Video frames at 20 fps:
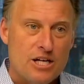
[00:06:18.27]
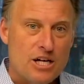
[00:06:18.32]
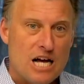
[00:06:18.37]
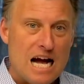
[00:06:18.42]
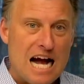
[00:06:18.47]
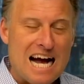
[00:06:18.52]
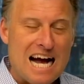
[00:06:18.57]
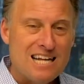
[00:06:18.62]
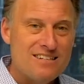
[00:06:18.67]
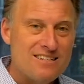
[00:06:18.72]

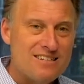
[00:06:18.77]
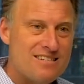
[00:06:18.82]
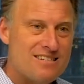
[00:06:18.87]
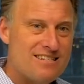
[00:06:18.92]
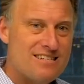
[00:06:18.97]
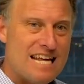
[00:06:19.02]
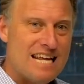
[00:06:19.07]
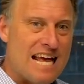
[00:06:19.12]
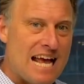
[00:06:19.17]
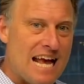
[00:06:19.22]

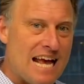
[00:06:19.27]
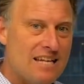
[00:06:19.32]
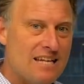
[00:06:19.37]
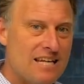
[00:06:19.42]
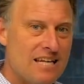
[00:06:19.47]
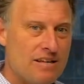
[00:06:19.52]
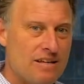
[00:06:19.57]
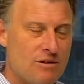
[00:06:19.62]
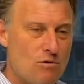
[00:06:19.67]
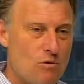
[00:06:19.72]

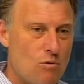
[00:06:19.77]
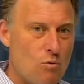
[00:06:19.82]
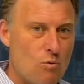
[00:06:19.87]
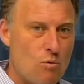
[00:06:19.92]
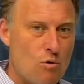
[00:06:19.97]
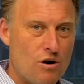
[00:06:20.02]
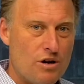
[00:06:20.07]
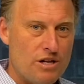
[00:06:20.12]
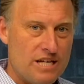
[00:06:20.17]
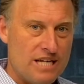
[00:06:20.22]
understanding
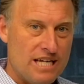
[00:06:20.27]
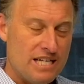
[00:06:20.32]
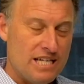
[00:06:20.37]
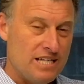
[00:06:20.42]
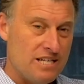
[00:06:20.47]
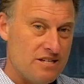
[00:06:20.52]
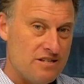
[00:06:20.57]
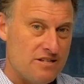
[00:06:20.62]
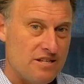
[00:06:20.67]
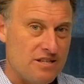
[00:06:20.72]
what it
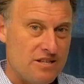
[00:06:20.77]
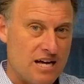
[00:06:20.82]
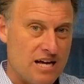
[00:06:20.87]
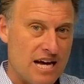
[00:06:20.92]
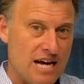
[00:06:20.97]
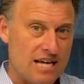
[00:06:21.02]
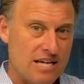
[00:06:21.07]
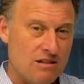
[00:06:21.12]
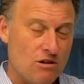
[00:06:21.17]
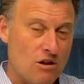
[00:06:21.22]
is that
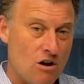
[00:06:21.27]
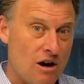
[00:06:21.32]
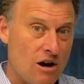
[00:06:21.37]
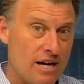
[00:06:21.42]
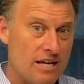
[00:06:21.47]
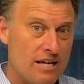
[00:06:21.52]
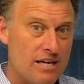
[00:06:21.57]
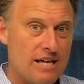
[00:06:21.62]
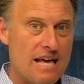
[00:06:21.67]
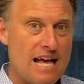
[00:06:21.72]
they
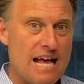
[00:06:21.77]
like